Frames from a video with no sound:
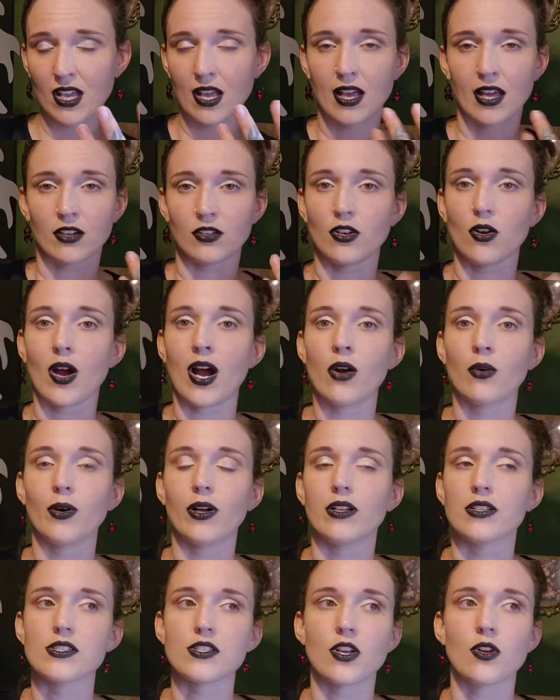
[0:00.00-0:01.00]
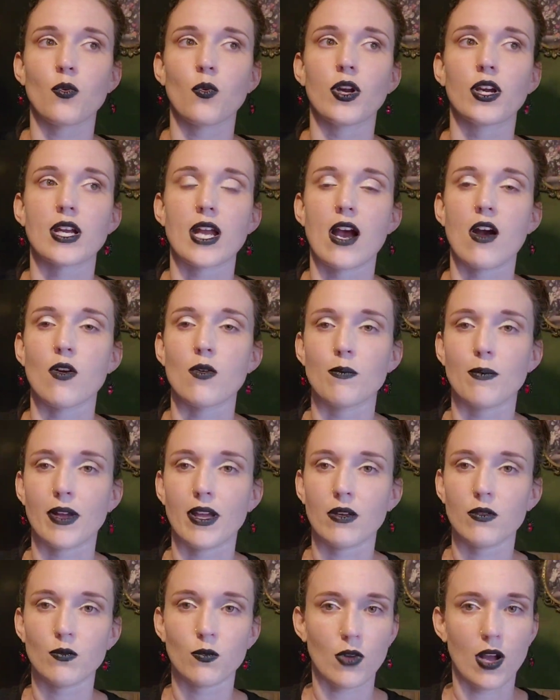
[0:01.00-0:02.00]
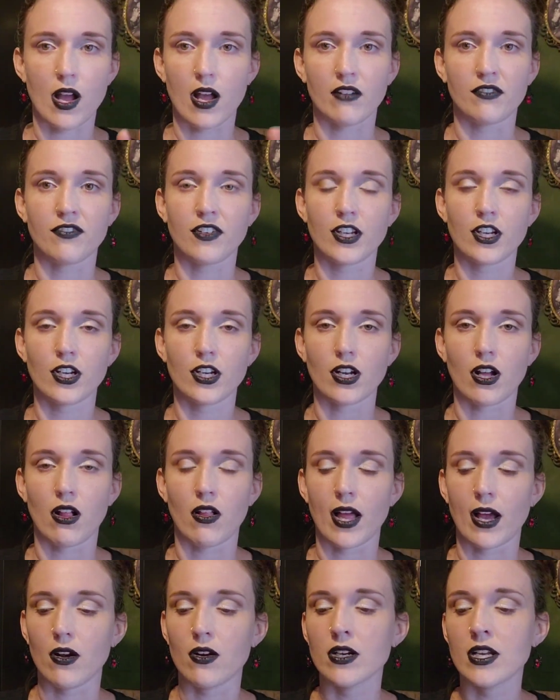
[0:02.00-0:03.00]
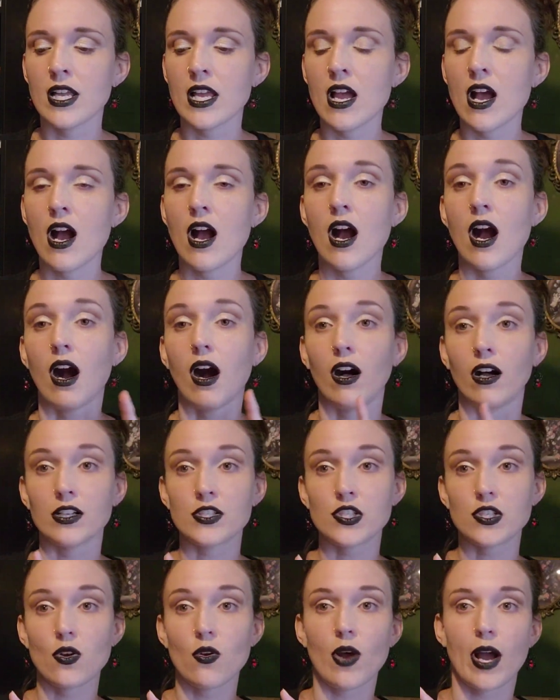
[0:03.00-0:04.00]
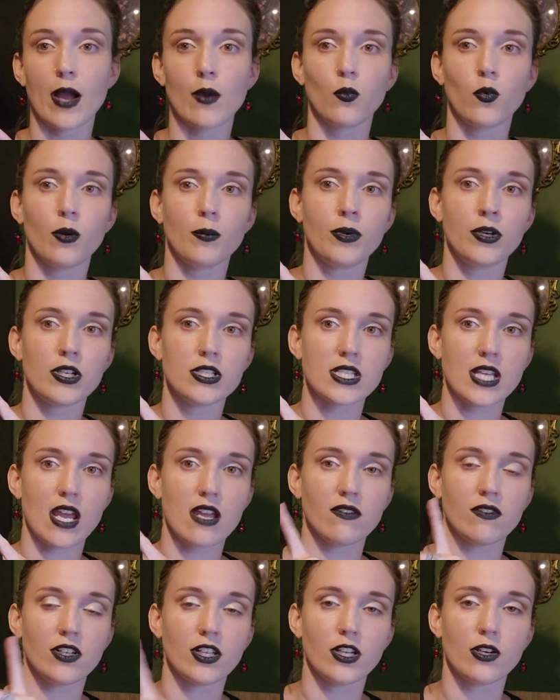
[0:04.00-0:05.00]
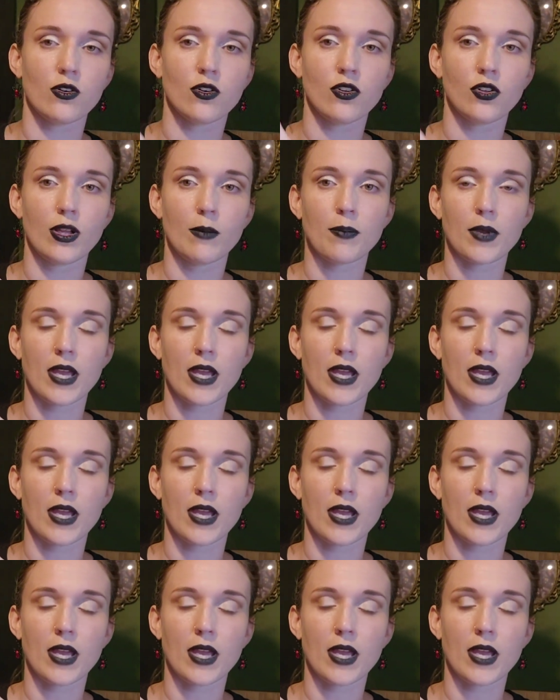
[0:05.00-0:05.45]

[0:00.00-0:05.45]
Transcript: I don't know how well it's going to work out, but I'll figure it all out. Also, I will put a video clip